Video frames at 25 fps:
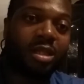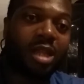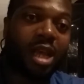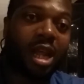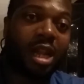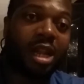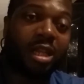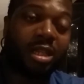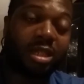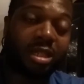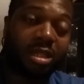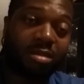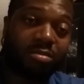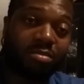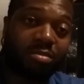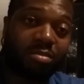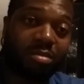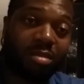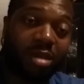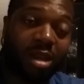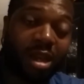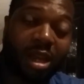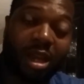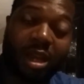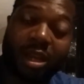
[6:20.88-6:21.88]
That doesn't
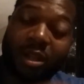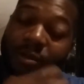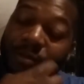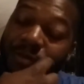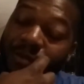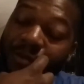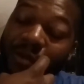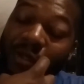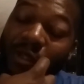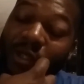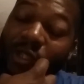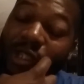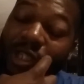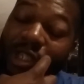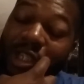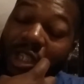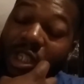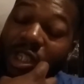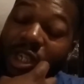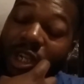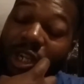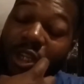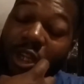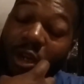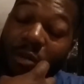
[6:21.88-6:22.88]
mean to
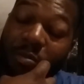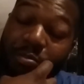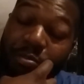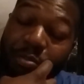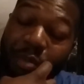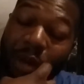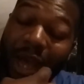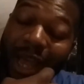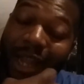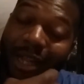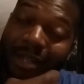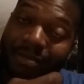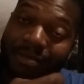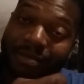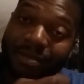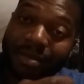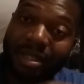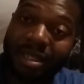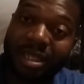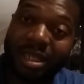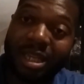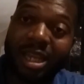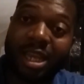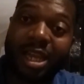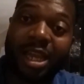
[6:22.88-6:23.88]
sit on your butt
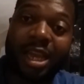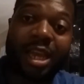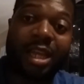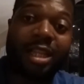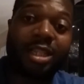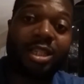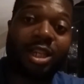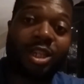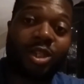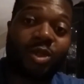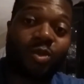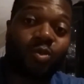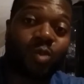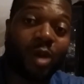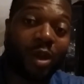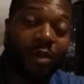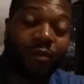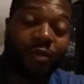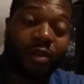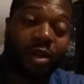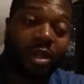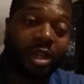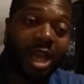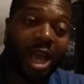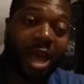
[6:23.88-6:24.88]
and just
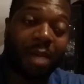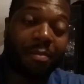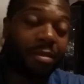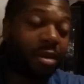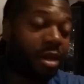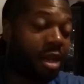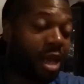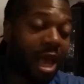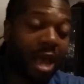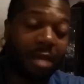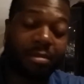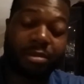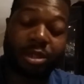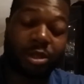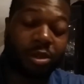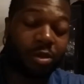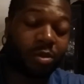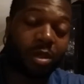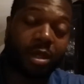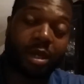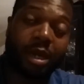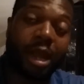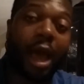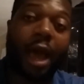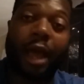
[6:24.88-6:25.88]
wait for it to happen.
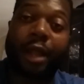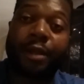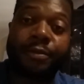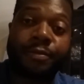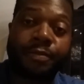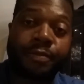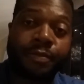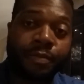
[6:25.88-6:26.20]
Absolutely not.